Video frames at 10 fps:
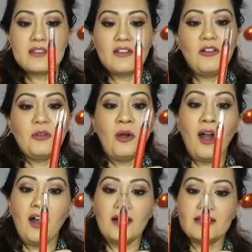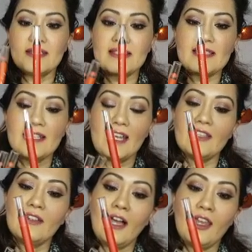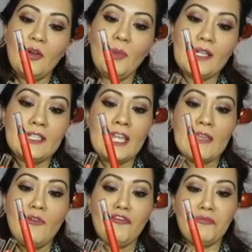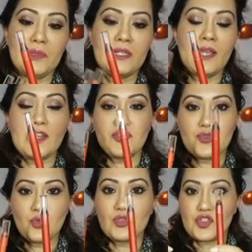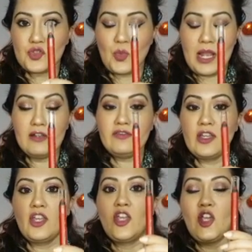So this is another color by the name of Midnight Rose 12,